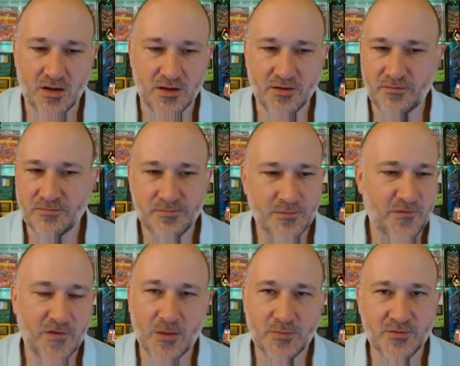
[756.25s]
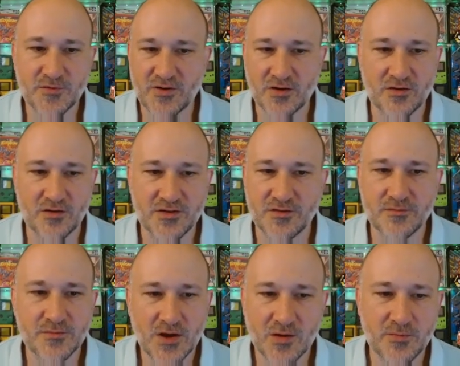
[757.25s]
He'll fill up some shuttles
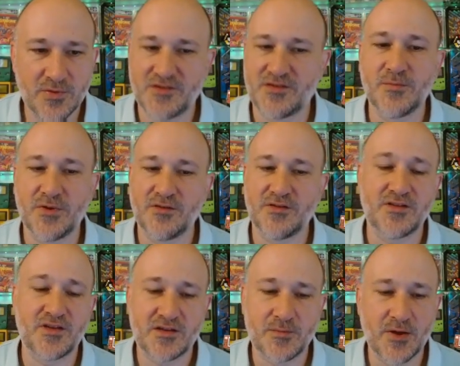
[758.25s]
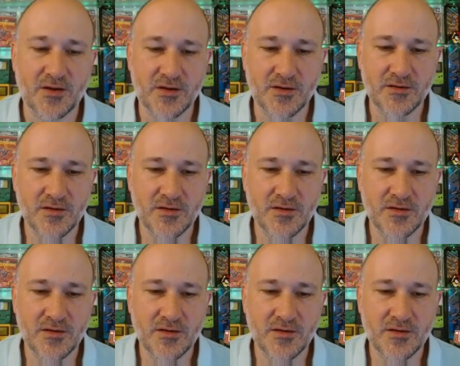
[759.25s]
and complete some builds, and that's about it.